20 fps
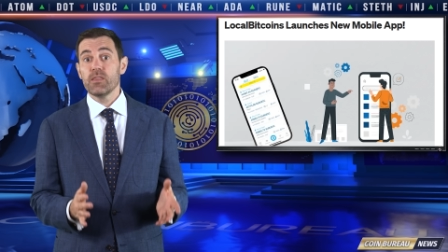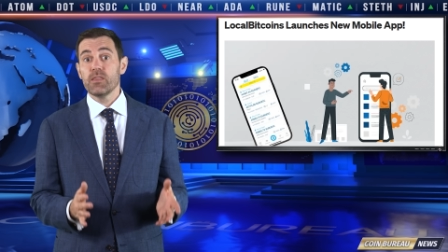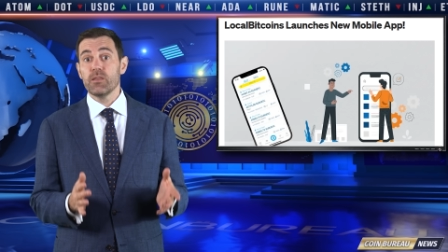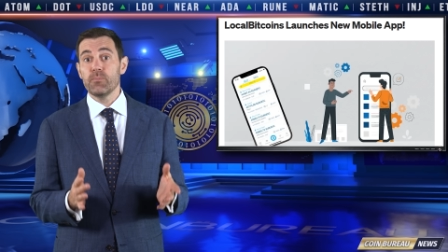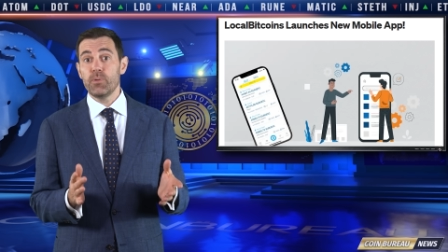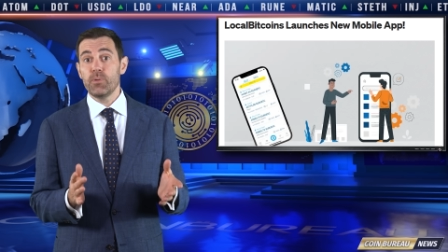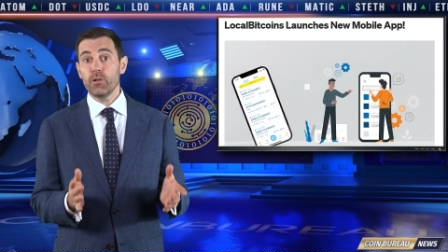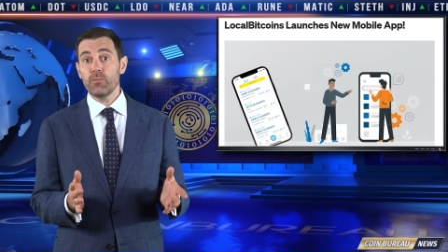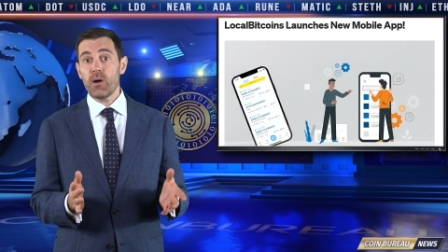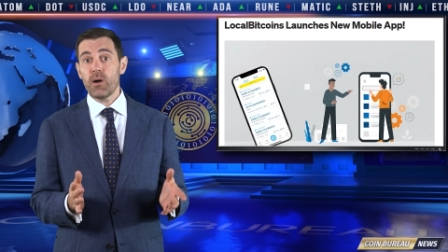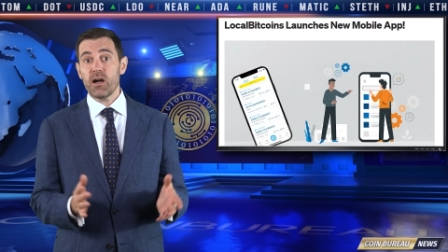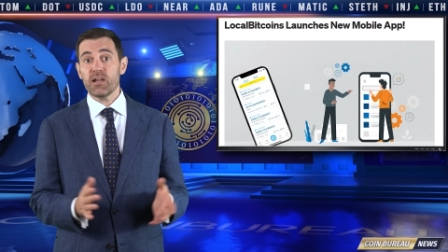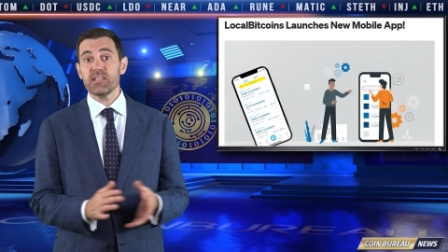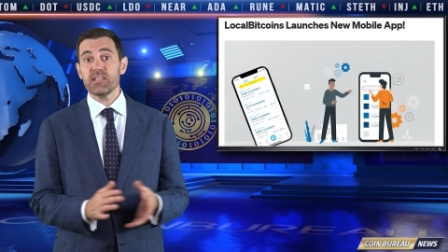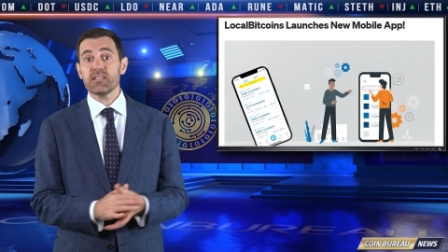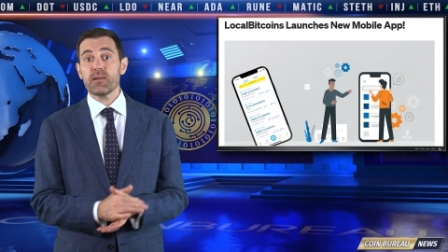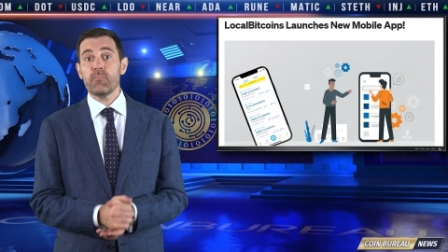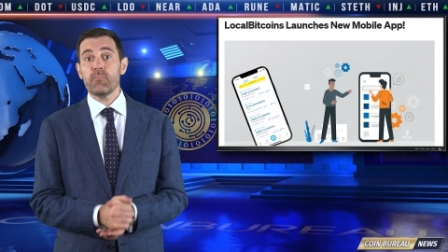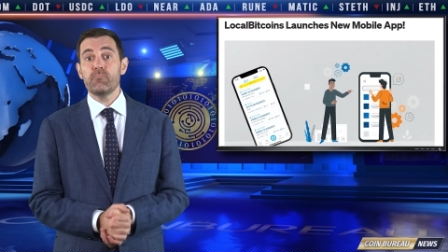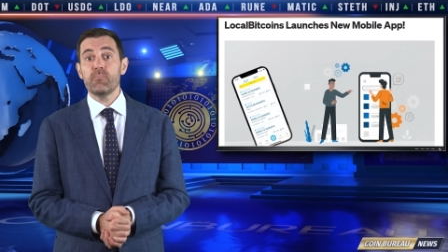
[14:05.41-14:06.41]
The bull
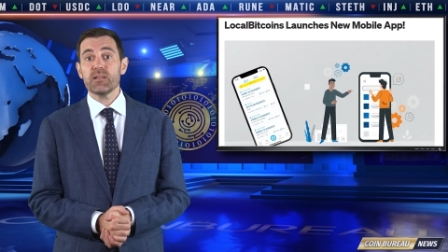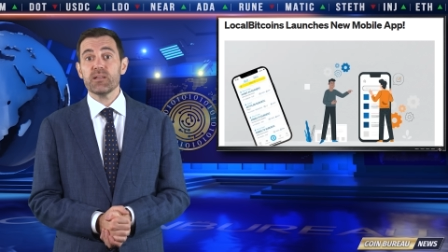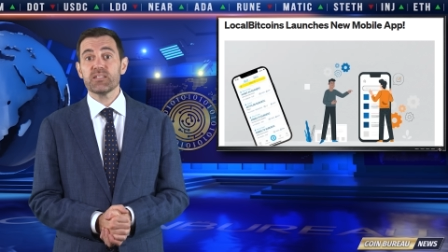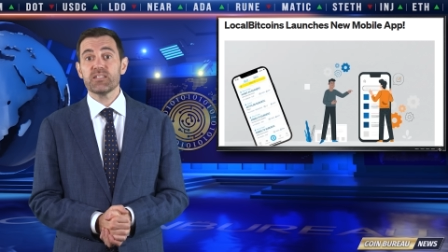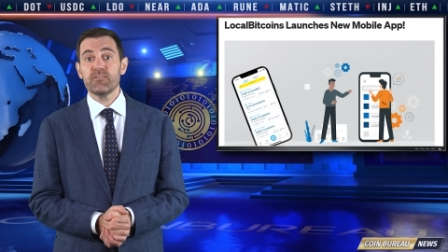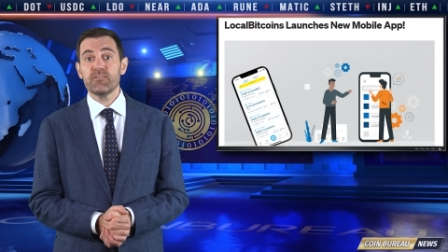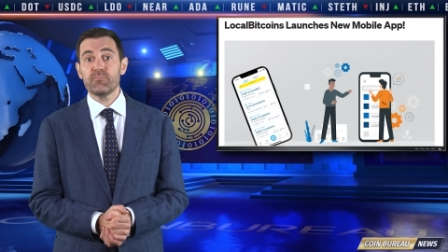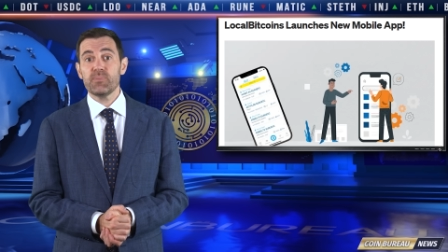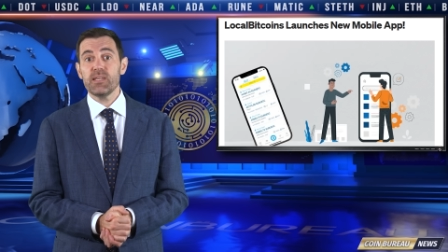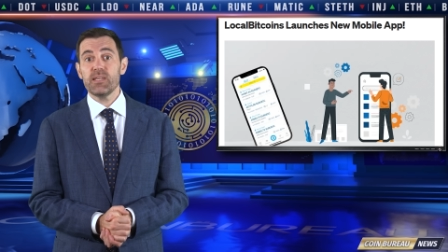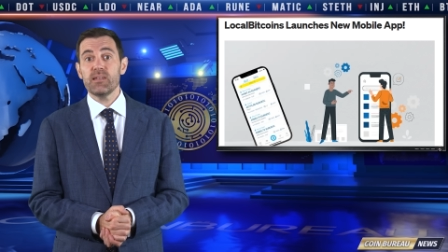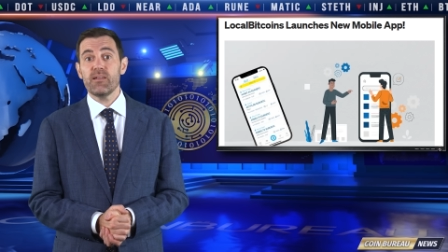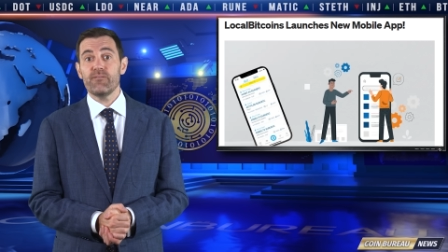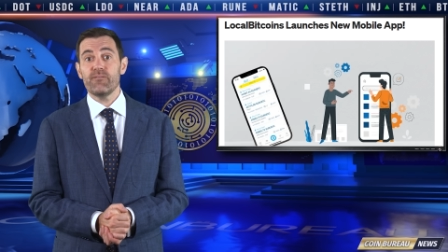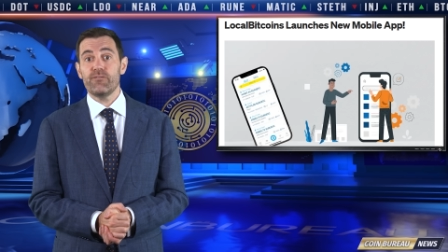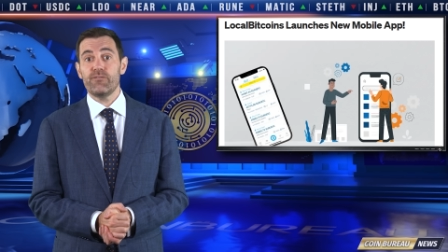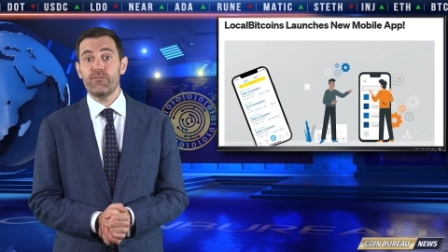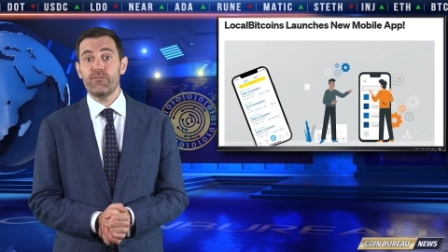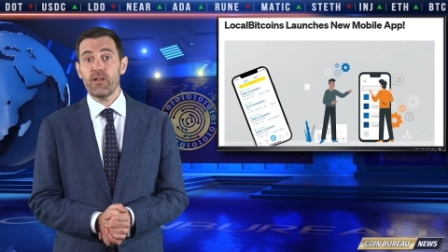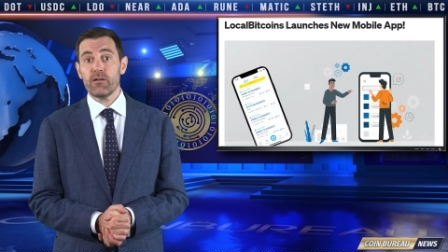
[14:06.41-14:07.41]
market must have been
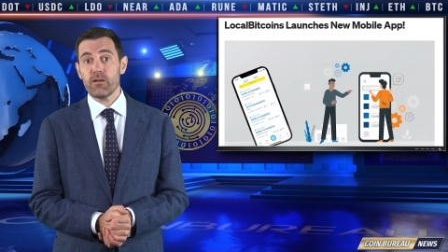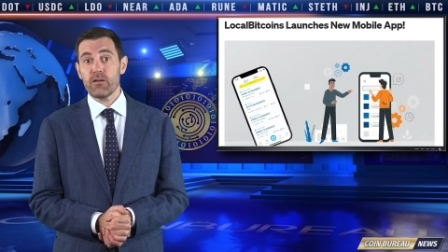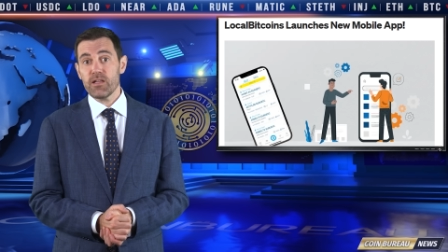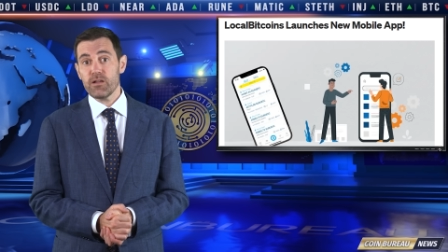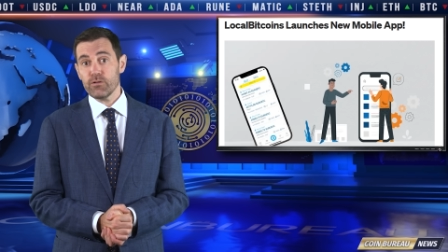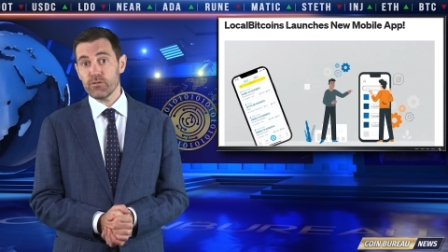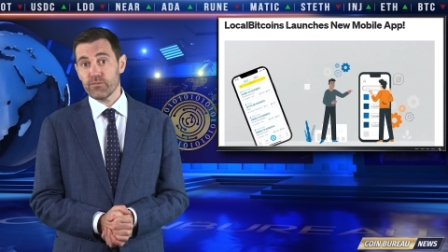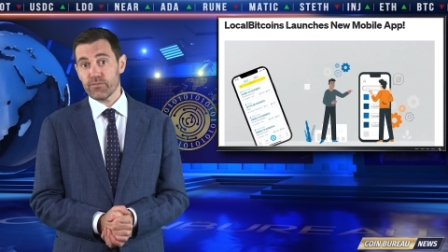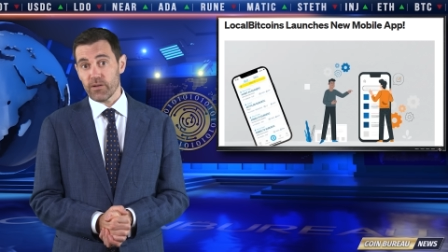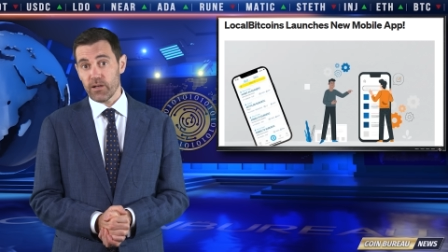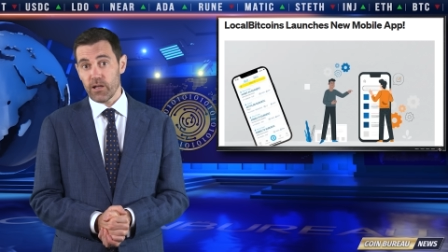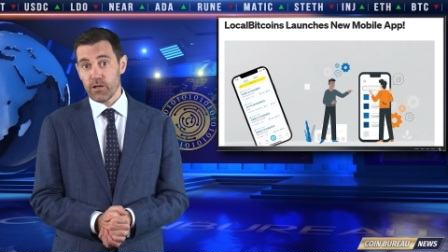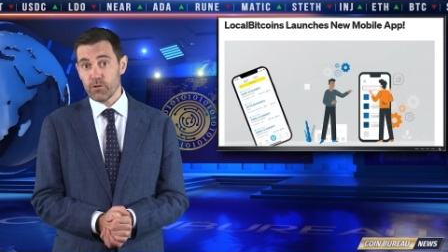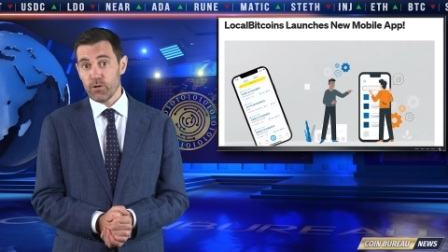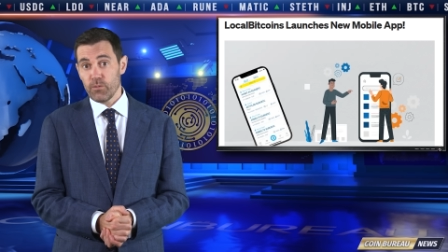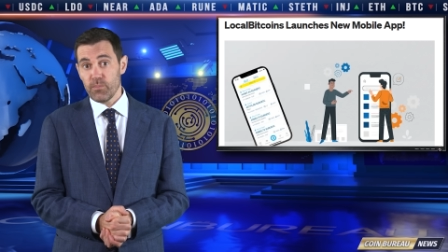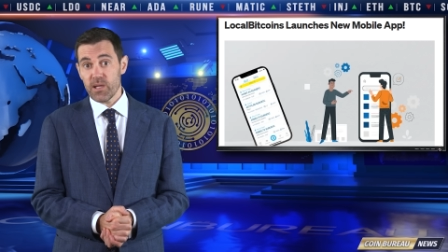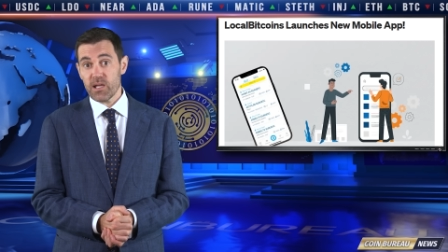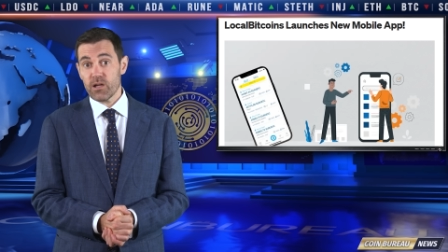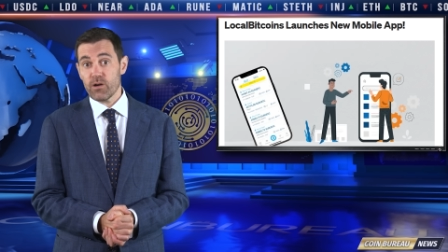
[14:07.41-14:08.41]
very good for
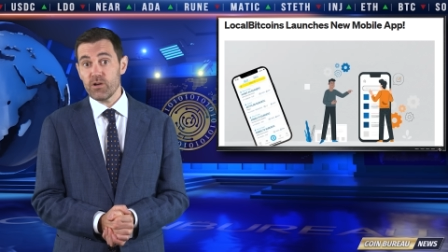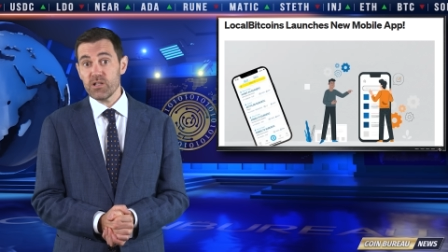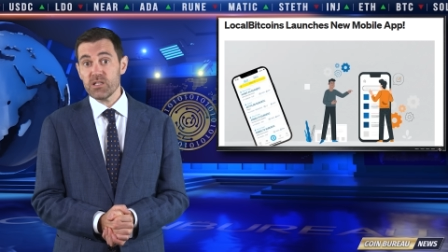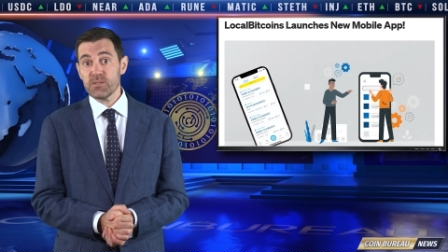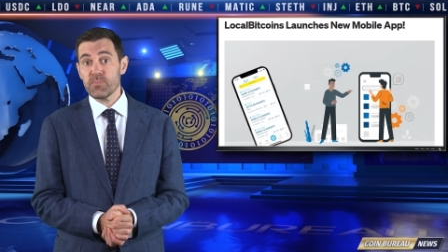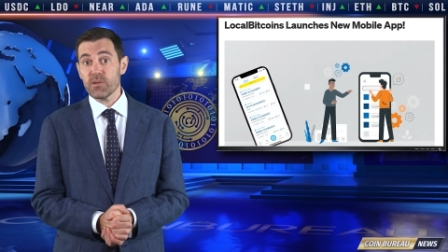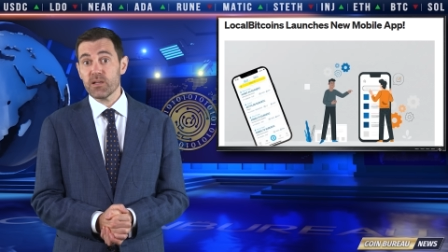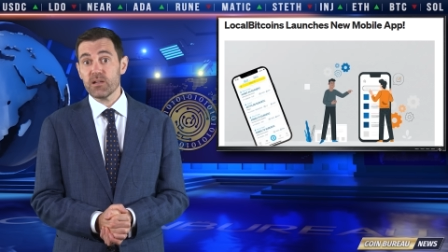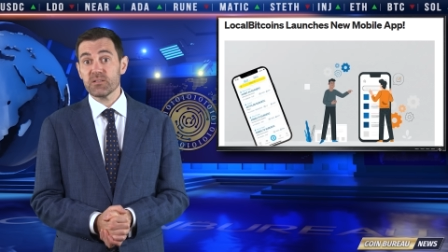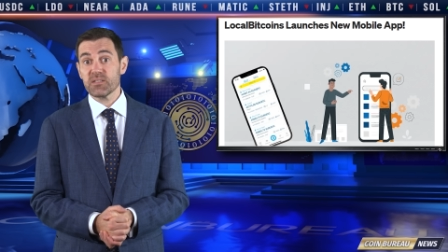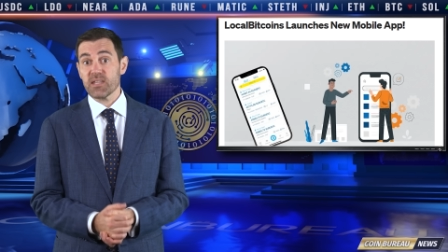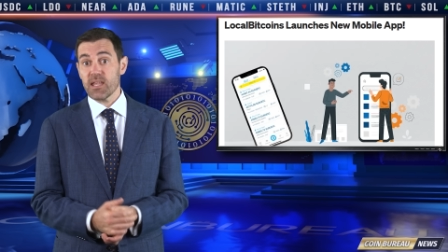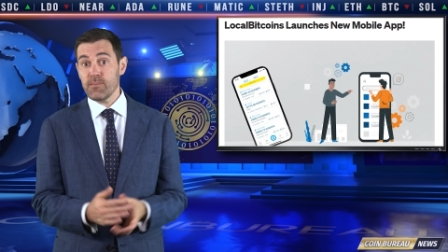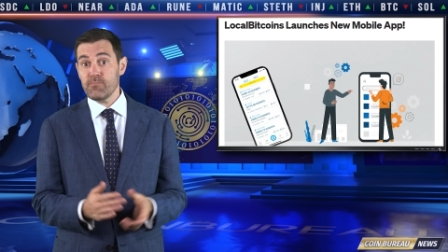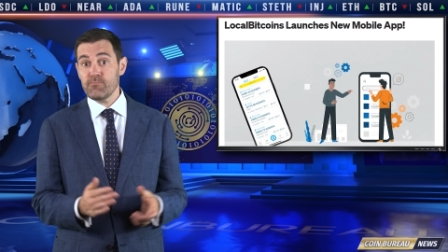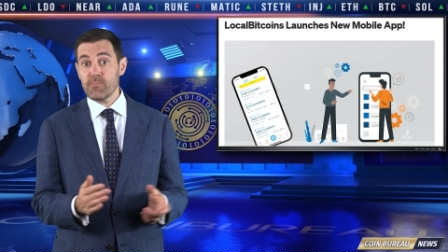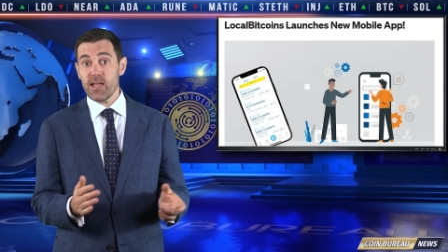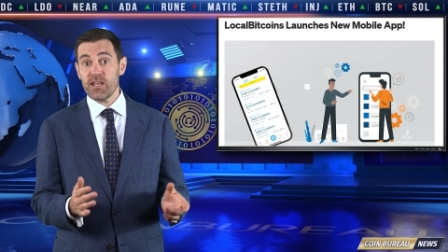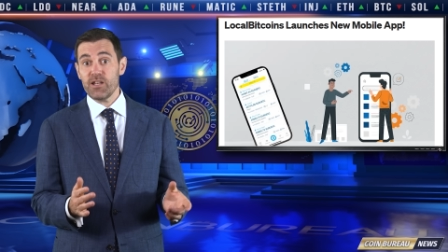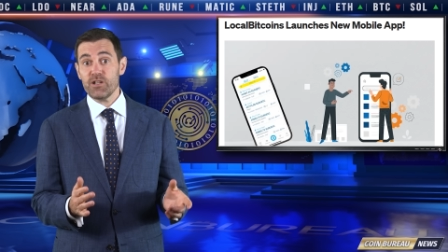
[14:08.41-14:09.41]
LocalBitcoins because
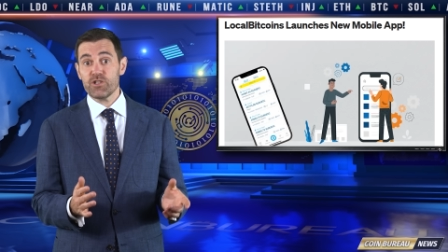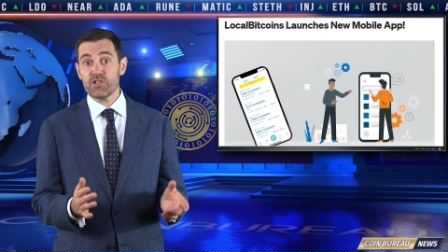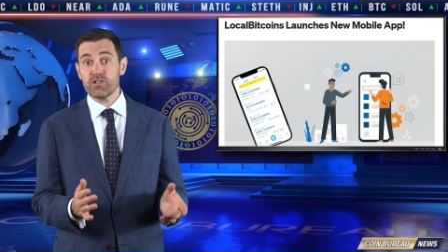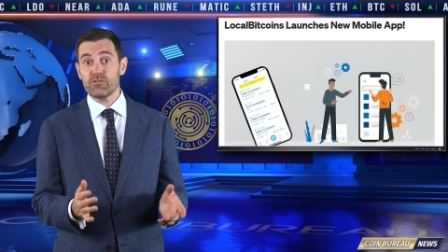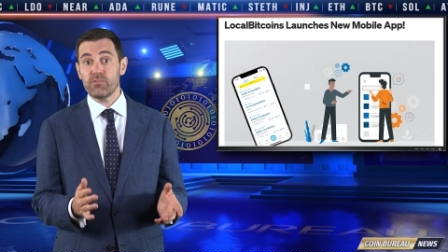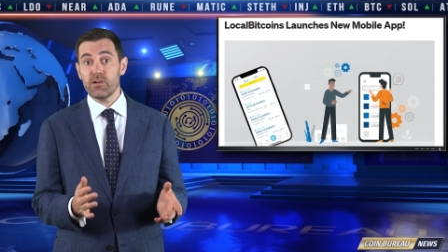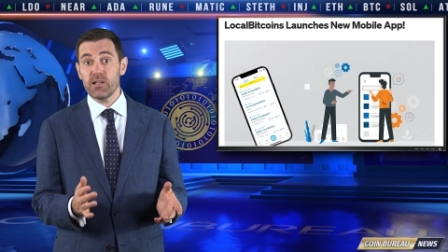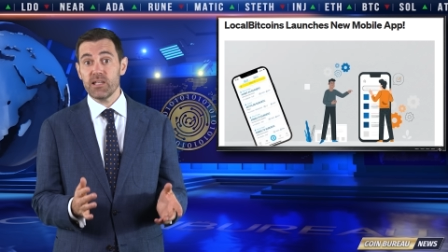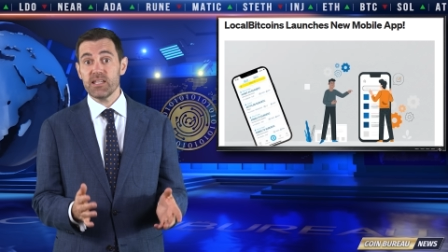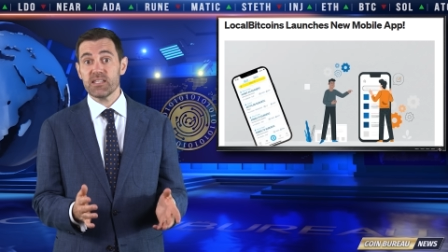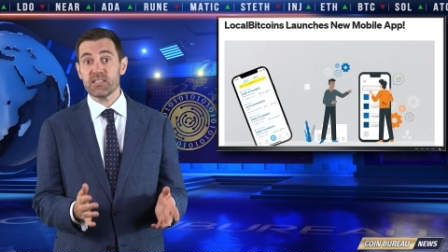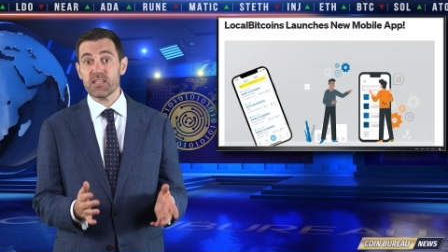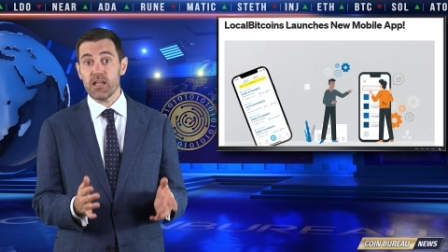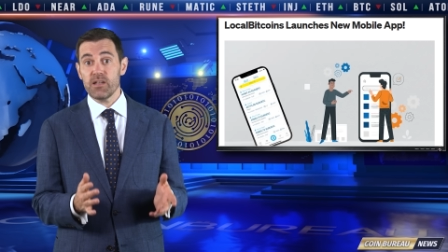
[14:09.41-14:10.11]
it managed to release